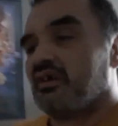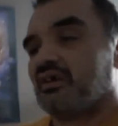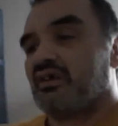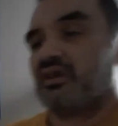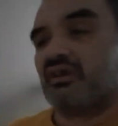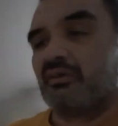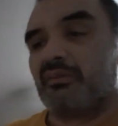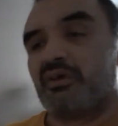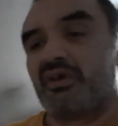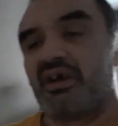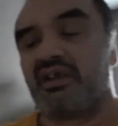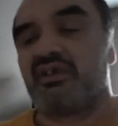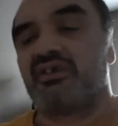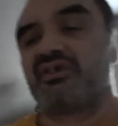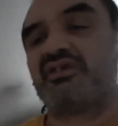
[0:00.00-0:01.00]
you know,
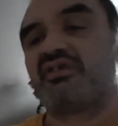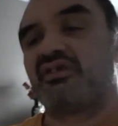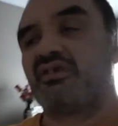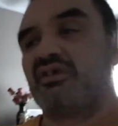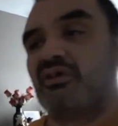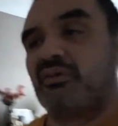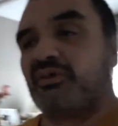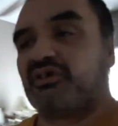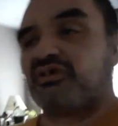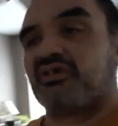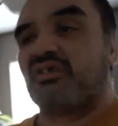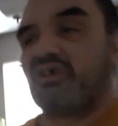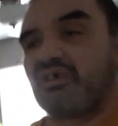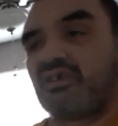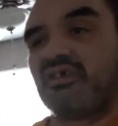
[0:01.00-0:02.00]
Miranda's you know
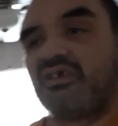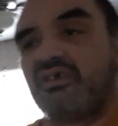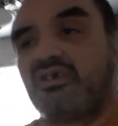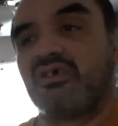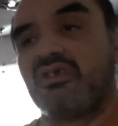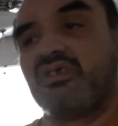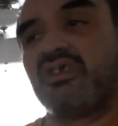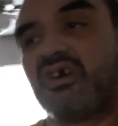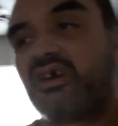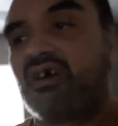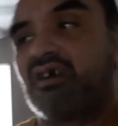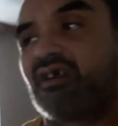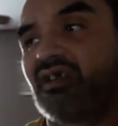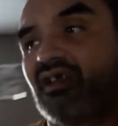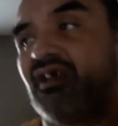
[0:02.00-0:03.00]
wishing Lucky good
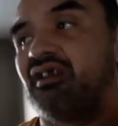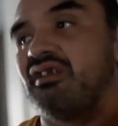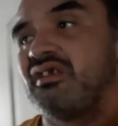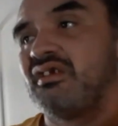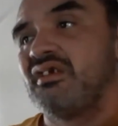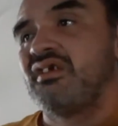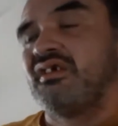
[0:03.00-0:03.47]
luck and